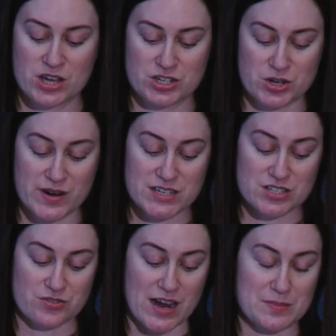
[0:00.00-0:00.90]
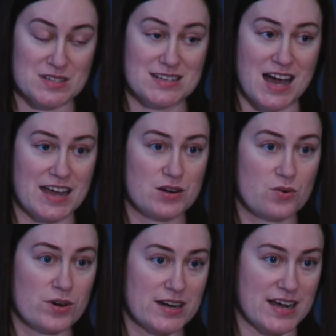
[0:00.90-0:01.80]
Joi described nine
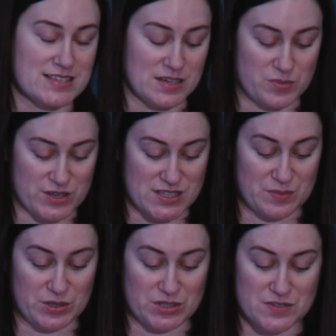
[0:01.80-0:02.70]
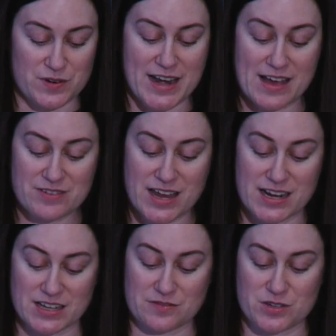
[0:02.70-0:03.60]
organizing principles for
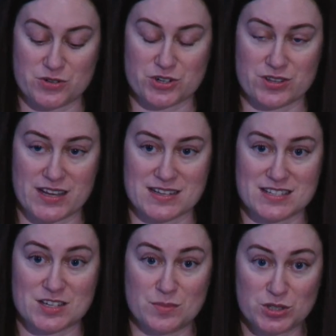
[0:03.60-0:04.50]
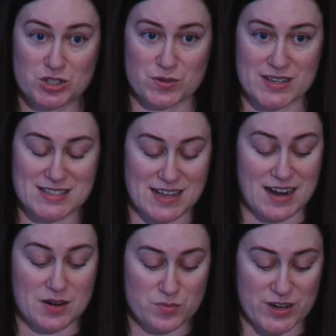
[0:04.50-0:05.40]
navigating a future that is tumultuous and
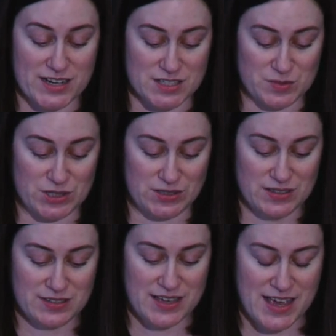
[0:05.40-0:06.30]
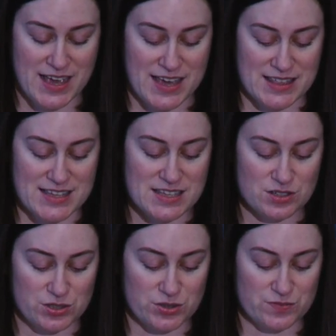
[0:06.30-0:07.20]
unpredictable. These
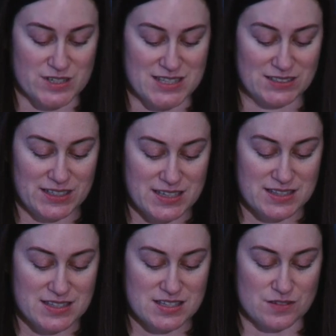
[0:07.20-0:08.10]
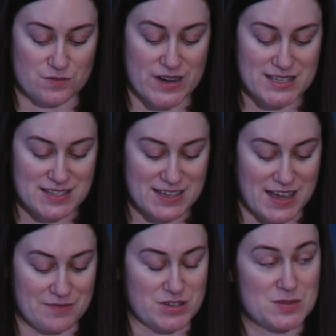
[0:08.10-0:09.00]
include resilience, risk,
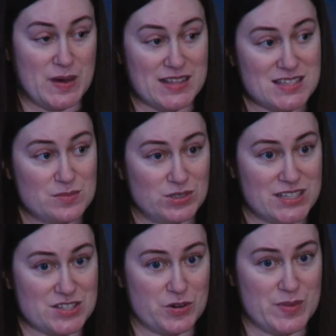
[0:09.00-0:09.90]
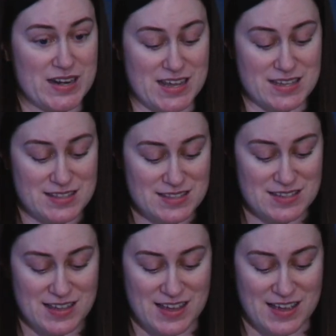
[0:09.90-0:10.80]
and responsible
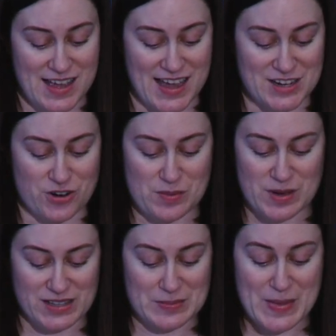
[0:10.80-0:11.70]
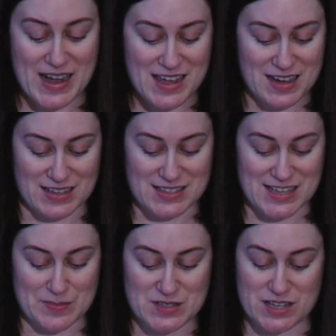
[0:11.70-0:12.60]
disobedience, and are among the many
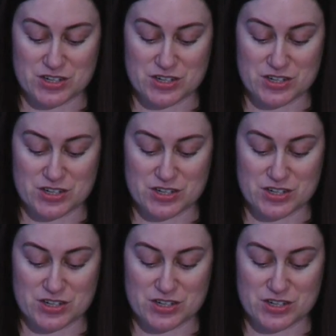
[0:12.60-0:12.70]
concepts that